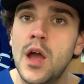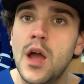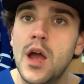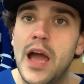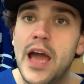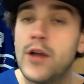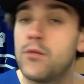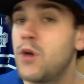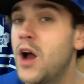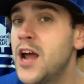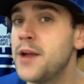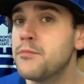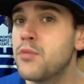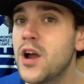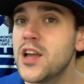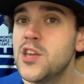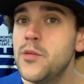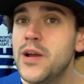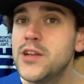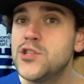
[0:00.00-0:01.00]
And Ryan
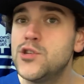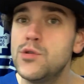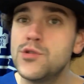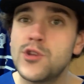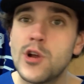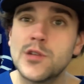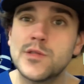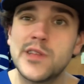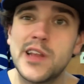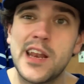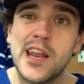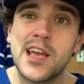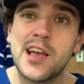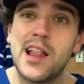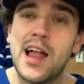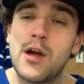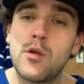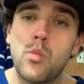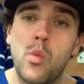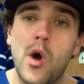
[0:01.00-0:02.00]
Borucki went 2/3 of an inning,
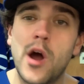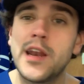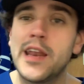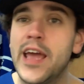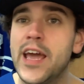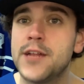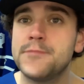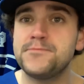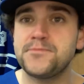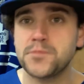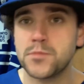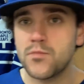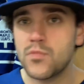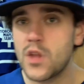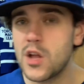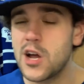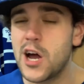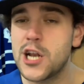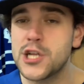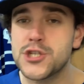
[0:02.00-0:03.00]
allowed 1 hit,
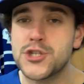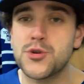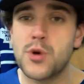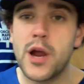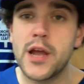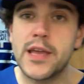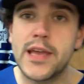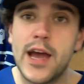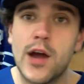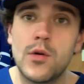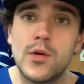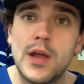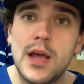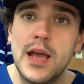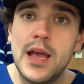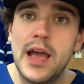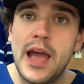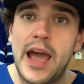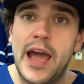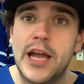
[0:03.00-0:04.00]
got a strikeout.
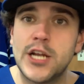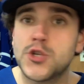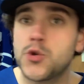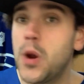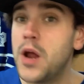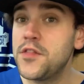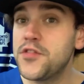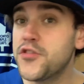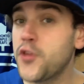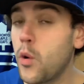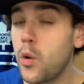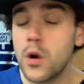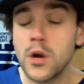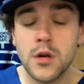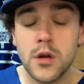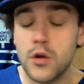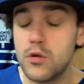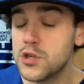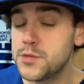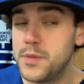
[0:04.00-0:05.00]
And Trent Thornton,
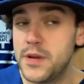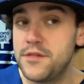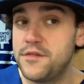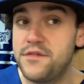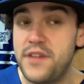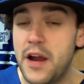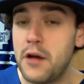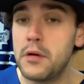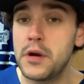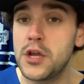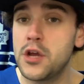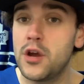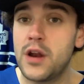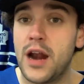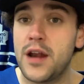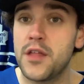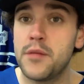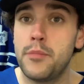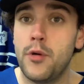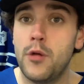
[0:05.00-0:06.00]
who's been very good
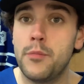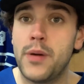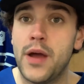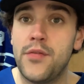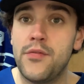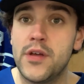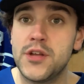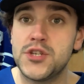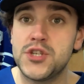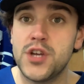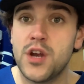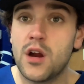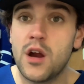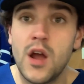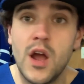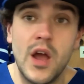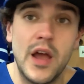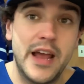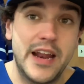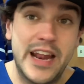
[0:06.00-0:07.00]
out of the bullpen this year,
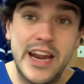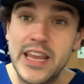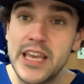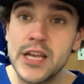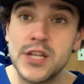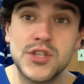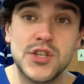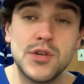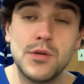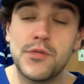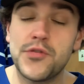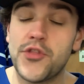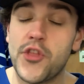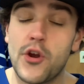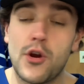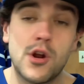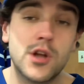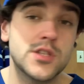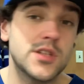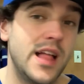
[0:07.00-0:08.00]
an inning and
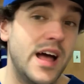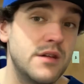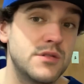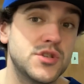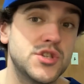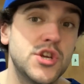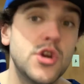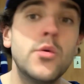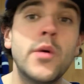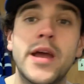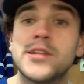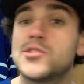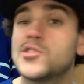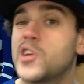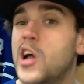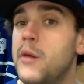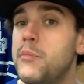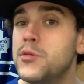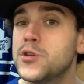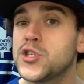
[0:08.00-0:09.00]
2/3, allowed 2 hits,
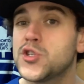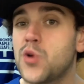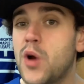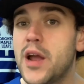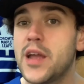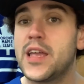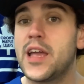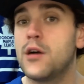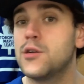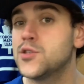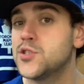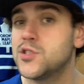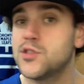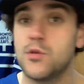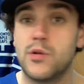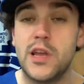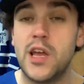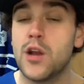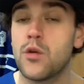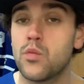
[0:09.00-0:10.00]
couple strikeouts,
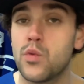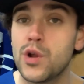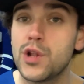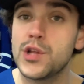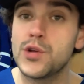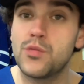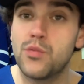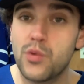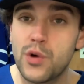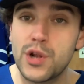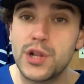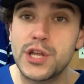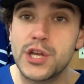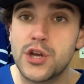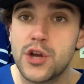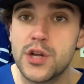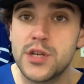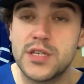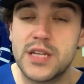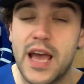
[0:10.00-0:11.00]
so he had a really, really
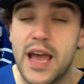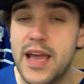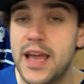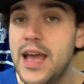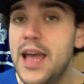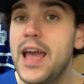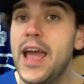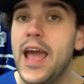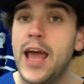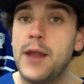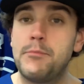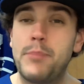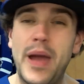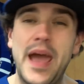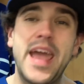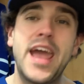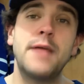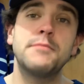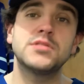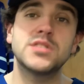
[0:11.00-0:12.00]
good day. And
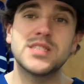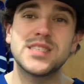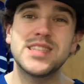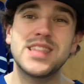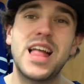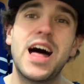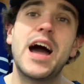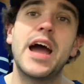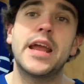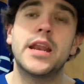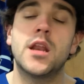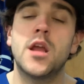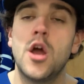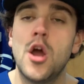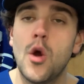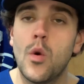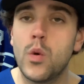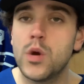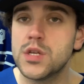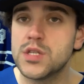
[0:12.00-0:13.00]
Pamps' line
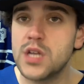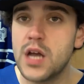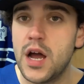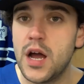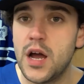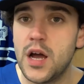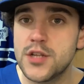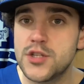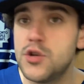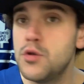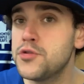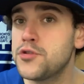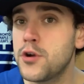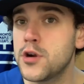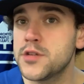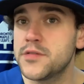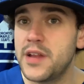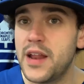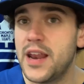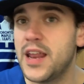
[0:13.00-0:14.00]
was
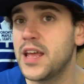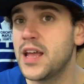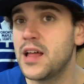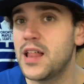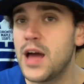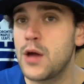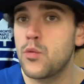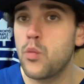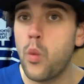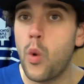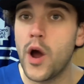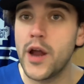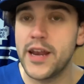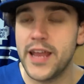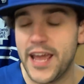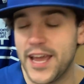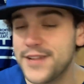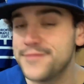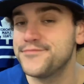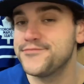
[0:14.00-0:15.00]
2/3 of an inning, allowed 1
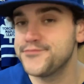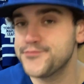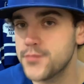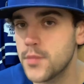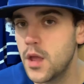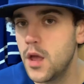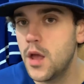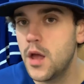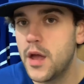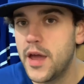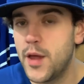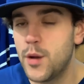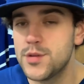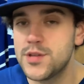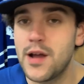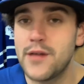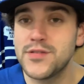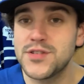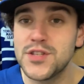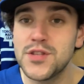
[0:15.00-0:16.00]
hit, and it was
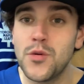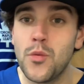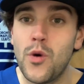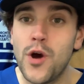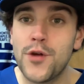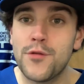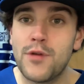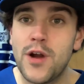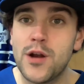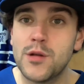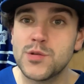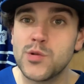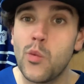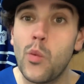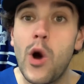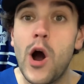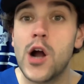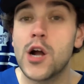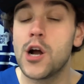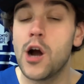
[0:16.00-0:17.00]
obviously the 1 run, it was the
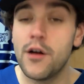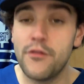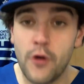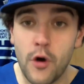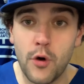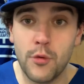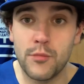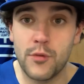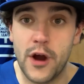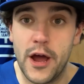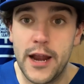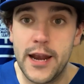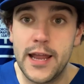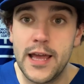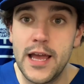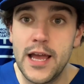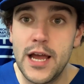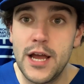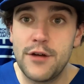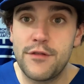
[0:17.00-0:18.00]
walk-off home run
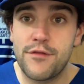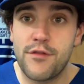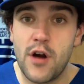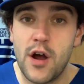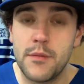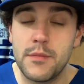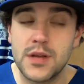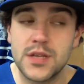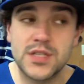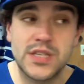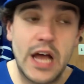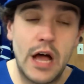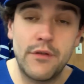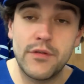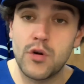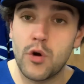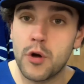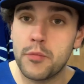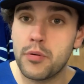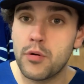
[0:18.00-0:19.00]
from
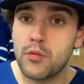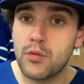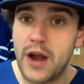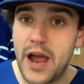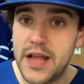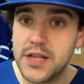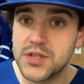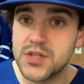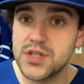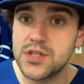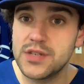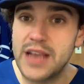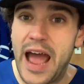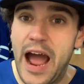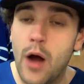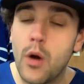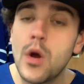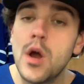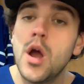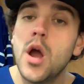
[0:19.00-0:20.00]
Salvador Perez.
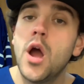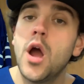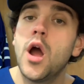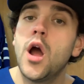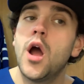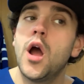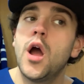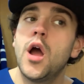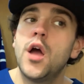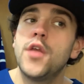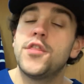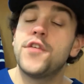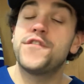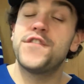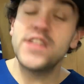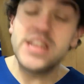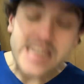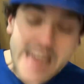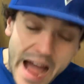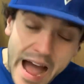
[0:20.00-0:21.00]
Now, The
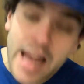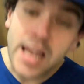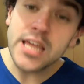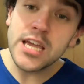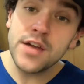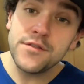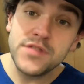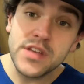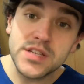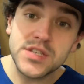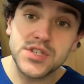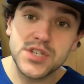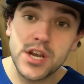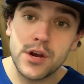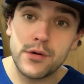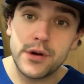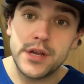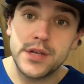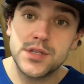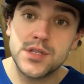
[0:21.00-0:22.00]
finale of this
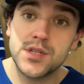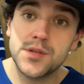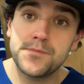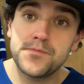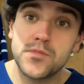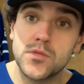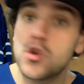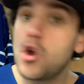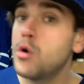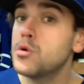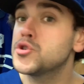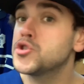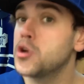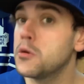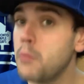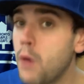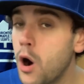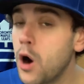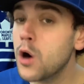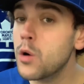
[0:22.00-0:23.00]
series goes
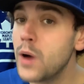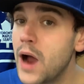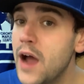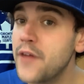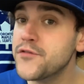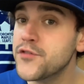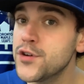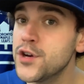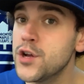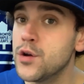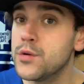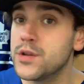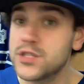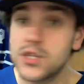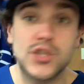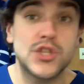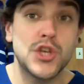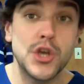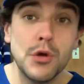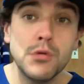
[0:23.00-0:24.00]
tomorrow afternoon. It's
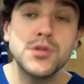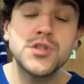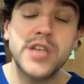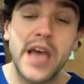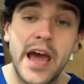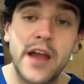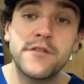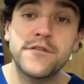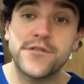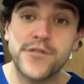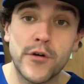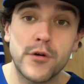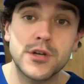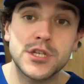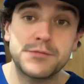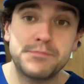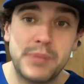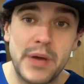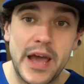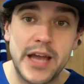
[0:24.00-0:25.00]
a 2:10
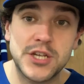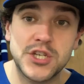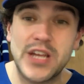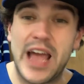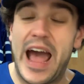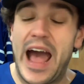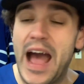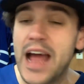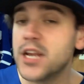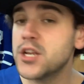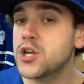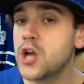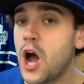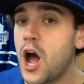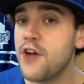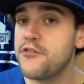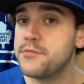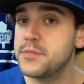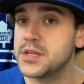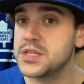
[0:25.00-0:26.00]
first pitch at
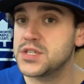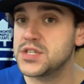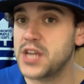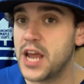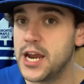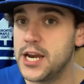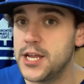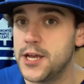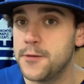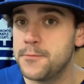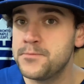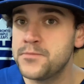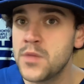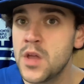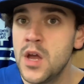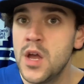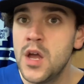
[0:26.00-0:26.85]
Kauffman Stadium.